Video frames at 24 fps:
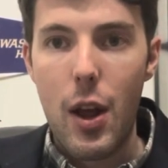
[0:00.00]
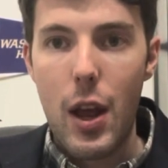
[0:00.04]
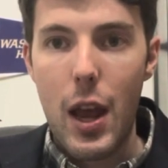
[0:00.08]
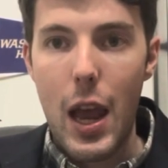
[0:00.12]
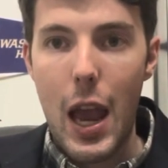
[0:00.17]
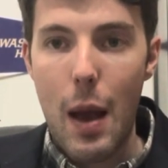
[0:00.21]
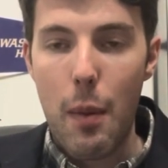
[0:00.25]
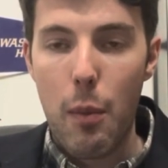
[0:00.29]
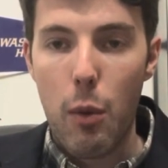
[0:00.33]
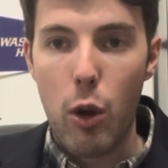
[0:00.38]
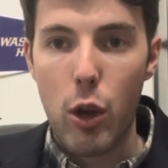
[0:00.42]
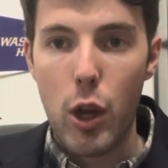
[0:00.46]

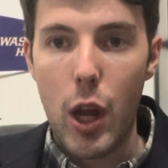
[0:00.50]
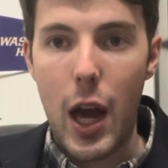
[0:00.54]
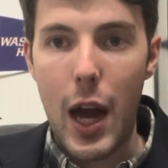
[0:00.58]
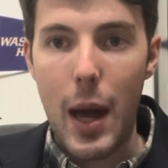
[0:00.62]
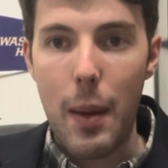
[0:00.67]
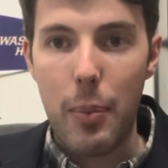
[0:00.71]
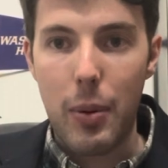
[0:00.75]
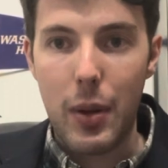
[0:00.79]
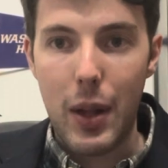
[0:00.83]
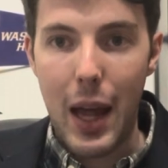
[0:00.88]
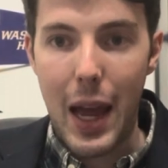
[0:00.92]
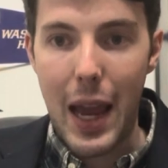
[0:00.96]
and will not
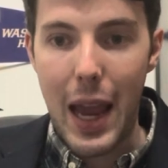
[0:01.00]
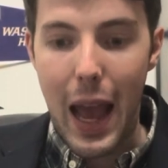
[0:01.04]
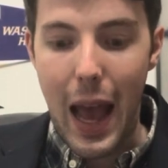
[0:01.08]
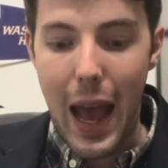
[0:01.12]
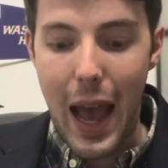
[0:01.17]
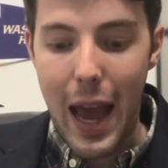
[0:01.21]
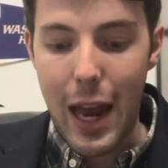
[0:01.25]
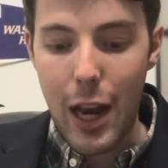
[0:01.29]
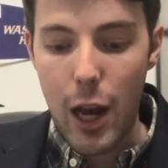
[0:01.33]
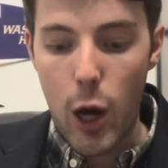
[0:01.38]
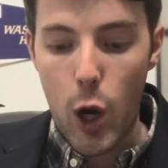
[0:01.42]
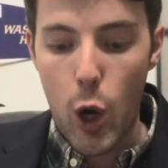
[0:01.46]
play
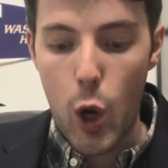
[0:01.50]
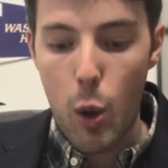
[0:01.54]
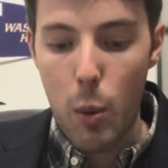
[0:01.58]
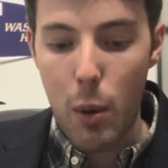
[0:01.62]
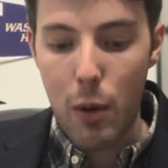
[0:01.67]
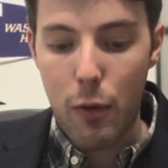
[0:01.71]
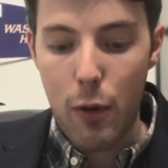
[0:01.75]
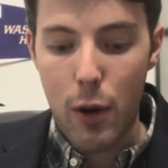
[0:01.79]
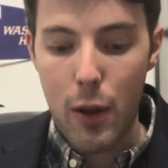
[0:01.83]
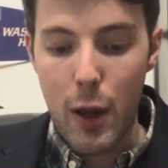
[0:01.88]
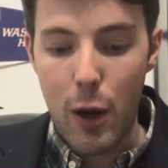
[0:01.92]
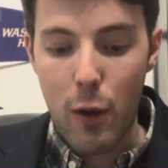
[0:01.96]
at home in
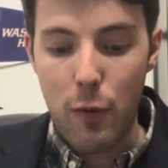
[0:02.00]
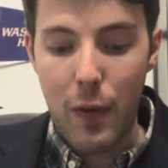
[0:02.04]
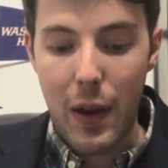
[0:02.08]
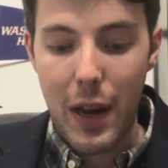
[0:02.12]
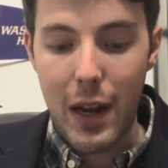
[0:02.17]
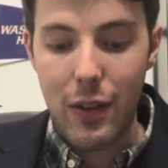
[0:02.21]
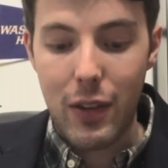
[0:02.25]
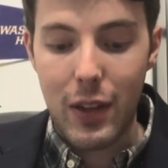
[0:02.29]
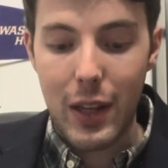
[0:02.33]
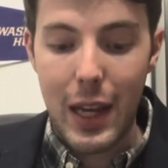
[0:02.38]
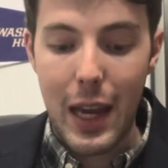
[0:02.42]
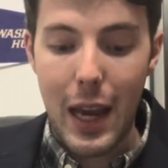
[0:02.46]
front of their
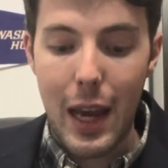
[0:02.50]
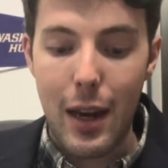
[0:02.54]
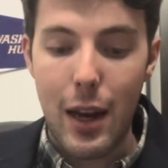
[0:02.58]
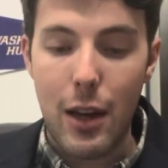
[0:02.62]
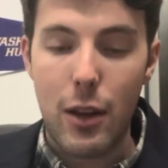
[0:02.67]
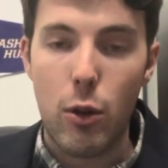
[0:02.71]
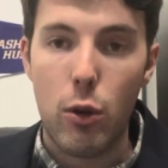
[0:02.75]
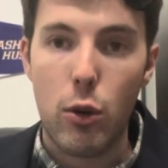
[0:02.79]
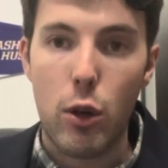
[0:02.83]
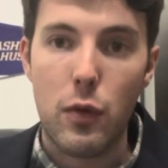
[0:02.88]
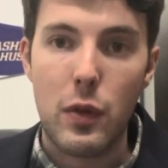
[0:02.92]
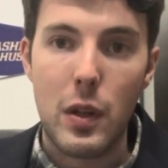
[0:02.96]
fans again
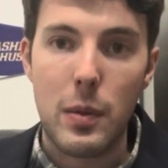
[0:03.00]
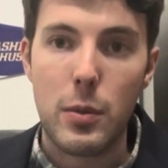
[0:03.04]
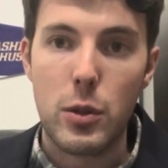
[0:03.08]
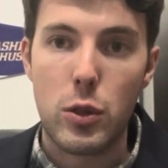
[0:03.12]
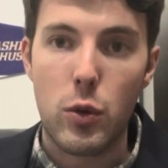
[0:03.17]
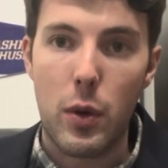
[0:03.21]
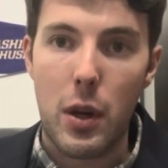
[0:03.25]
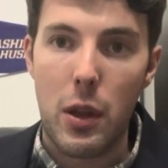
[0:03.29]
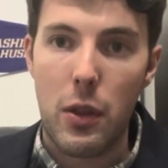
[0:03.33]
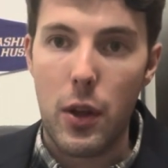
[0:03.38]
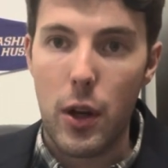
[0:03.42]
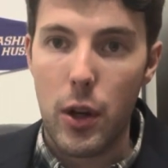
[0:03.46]
until November
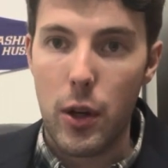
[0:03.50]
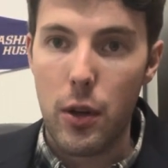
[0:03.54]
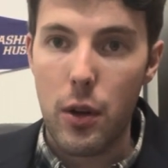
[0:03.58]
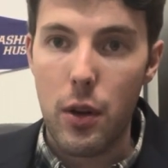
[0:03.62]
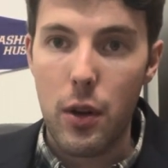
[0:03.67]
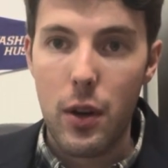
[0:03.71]
23rd.